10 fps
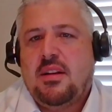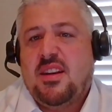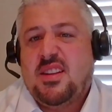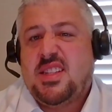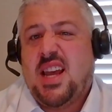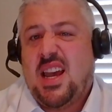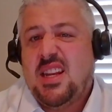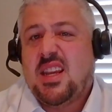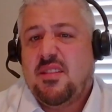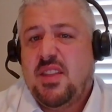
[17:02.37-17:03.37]

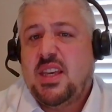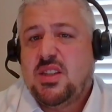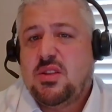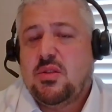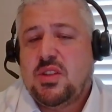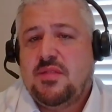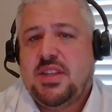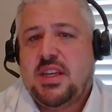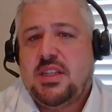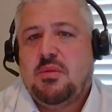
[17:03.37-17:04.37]
understanding of these sorts of
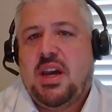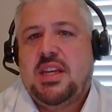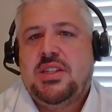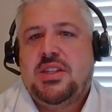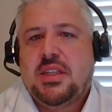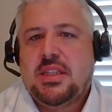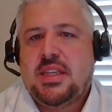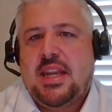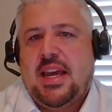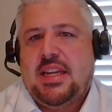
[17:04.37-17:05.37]
situations. And